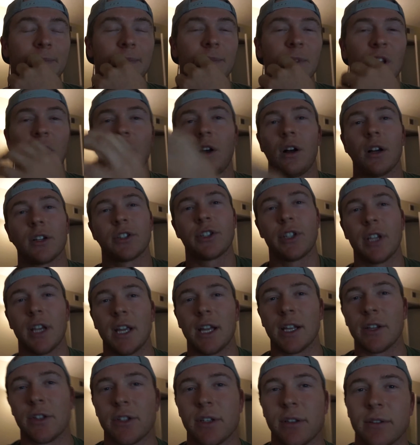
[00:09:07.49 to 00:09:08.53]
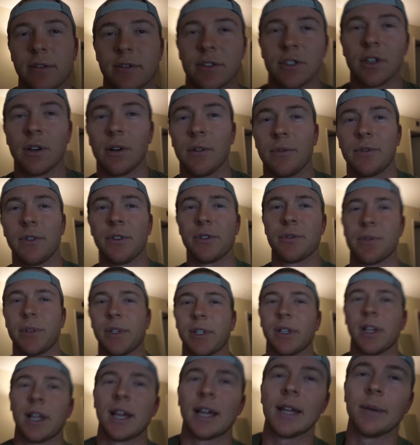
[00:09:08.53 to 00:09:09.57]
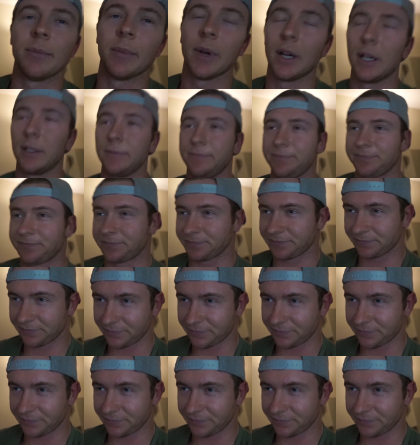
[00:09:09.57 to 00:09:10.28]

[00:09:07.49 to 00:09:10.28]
the clock's changed, so it feels really late, but